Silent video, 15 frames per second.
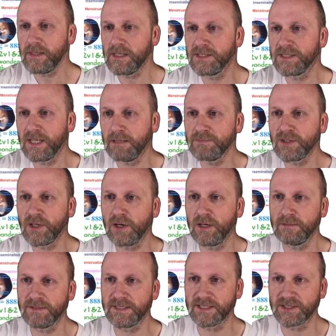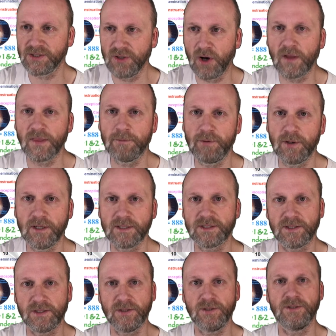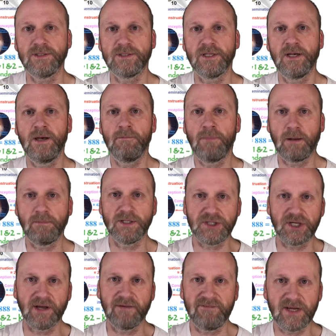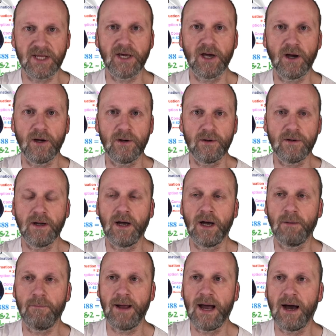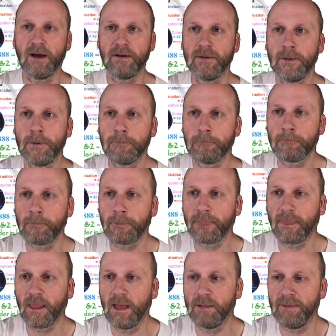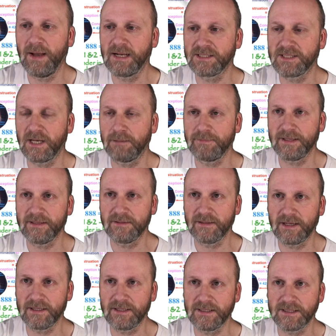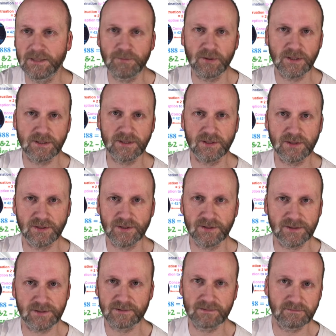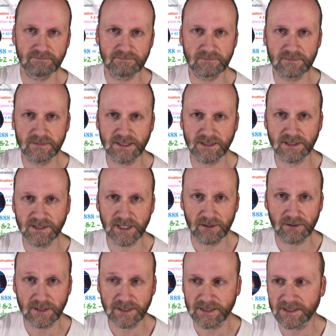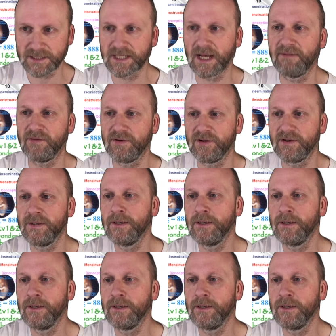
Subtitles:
Sometimes it's not the person who's publishing a video about something that is the person who's necessarily discovered